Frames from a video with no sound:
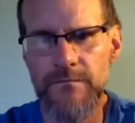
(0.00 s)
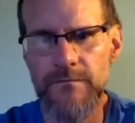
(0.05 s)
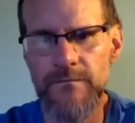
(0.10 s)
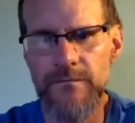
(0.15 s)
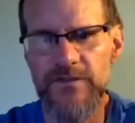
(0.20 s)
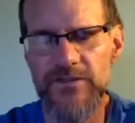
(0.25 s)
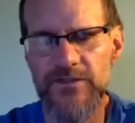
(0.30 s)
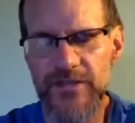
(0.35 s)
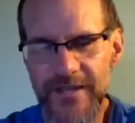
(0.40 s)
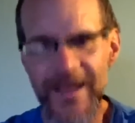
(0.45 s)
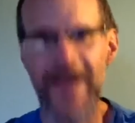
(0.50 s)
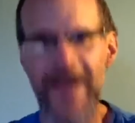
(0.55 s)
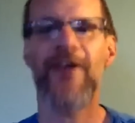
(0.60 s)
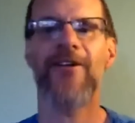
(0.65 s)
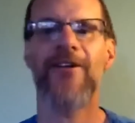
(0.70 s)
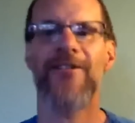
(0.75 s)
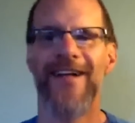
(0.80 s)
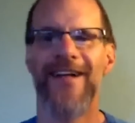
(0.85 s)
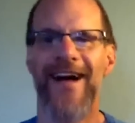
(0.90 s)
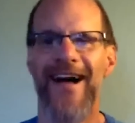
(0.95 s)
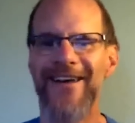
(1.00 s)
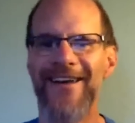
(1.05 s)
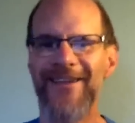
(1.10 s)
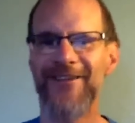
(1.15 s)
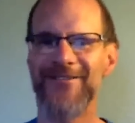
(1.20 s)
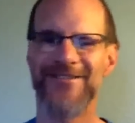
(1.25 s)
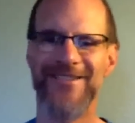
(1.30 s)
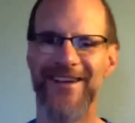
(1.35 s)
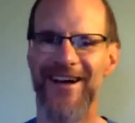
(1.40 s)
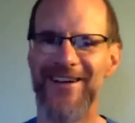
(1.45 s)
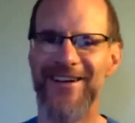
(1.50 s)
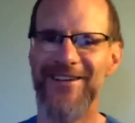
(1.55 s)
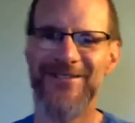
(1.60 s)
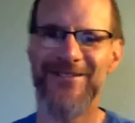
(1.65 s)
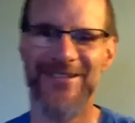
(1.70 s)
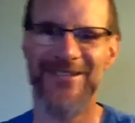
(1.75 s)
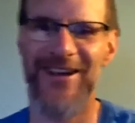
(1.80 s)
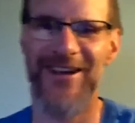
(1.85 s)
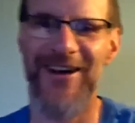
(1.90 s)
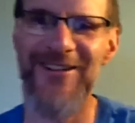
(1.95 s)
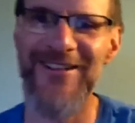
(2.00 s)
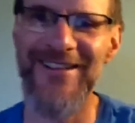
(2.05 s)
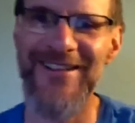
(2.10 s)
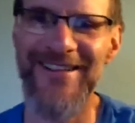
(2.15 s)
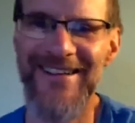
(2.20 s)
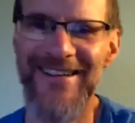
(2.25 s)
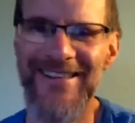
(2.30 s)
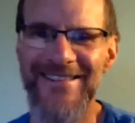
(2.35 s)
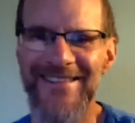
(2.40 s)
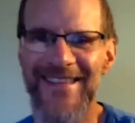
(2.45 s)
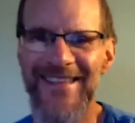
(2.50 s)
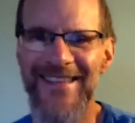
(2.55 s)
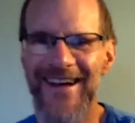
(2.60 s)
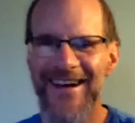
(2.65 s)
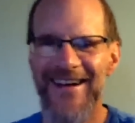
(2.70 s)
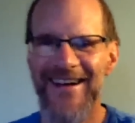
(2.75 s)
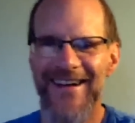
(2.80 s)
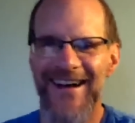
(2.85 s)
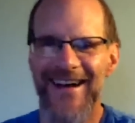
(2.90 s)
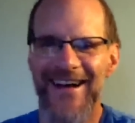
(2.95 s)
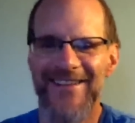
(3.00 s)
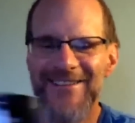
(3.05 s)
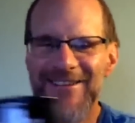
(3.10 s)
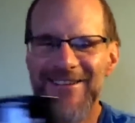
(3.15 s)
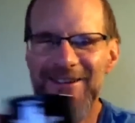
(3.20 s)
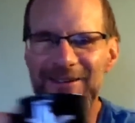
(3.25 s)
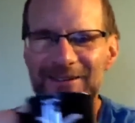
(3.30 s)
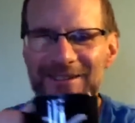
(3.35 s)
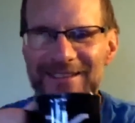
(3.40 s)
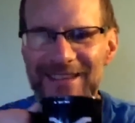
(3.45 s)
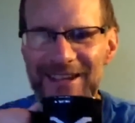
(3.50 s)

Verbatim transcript: Um, Janelle, I know I know Janelle. How's it going?